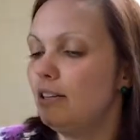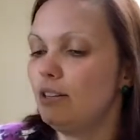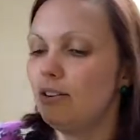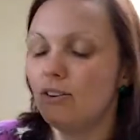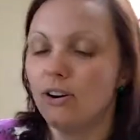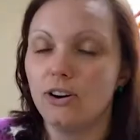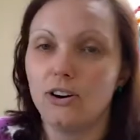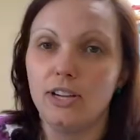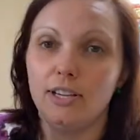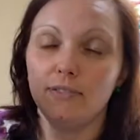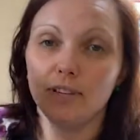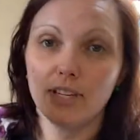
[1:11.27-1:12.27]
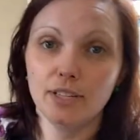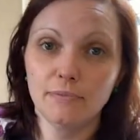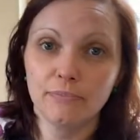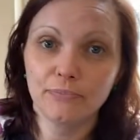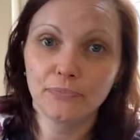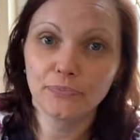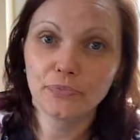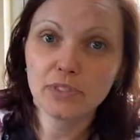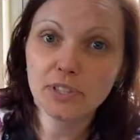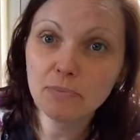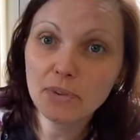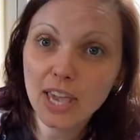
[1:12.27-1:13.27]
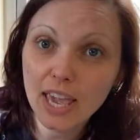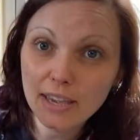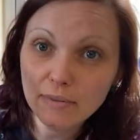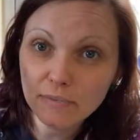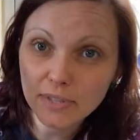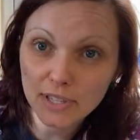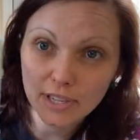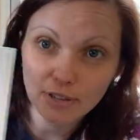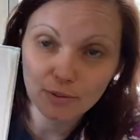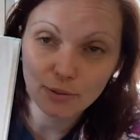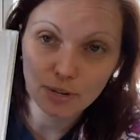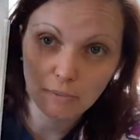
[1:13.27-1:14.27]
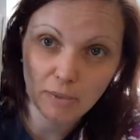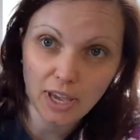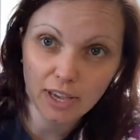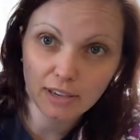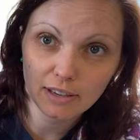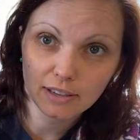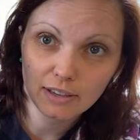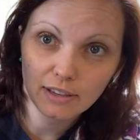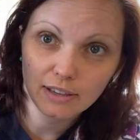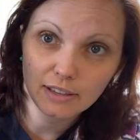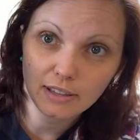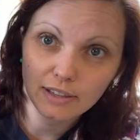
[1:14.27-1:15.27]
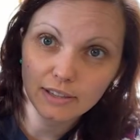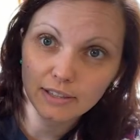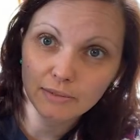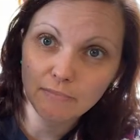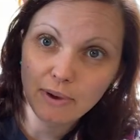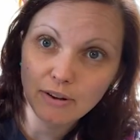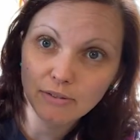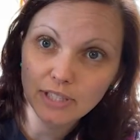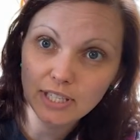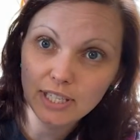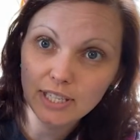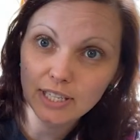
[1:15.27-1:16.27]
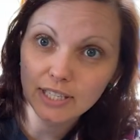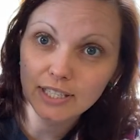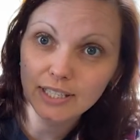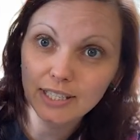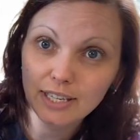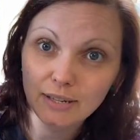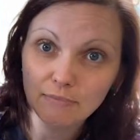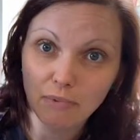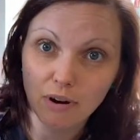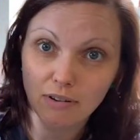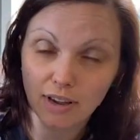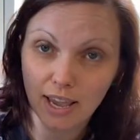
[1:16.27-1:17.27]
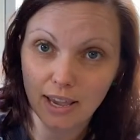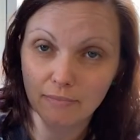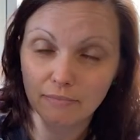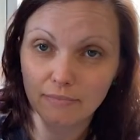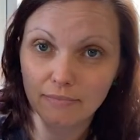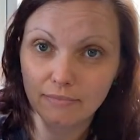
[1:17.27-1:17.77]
there are even some games that you can make, like this bouncy skeet ball game.